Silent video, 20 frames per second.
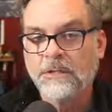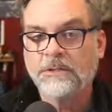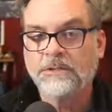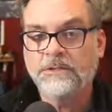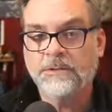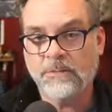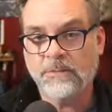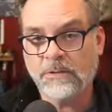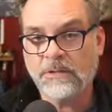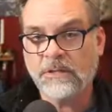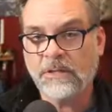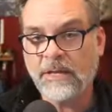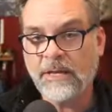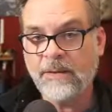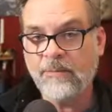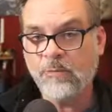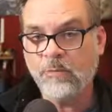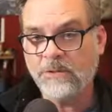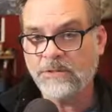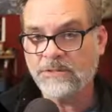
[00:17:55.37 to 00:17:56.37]
to
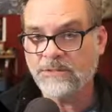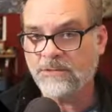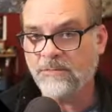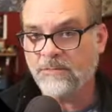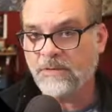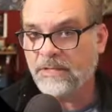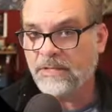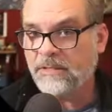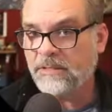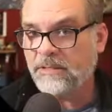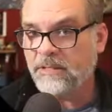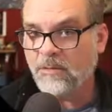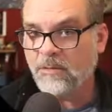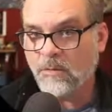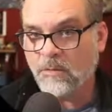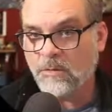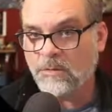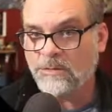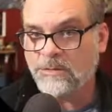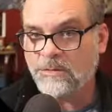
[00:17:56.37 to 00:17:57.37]
reclaim what is uniquely
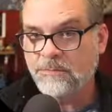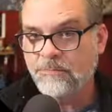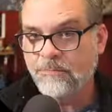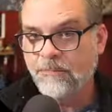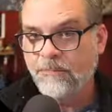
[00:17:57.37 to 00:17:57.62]
yours,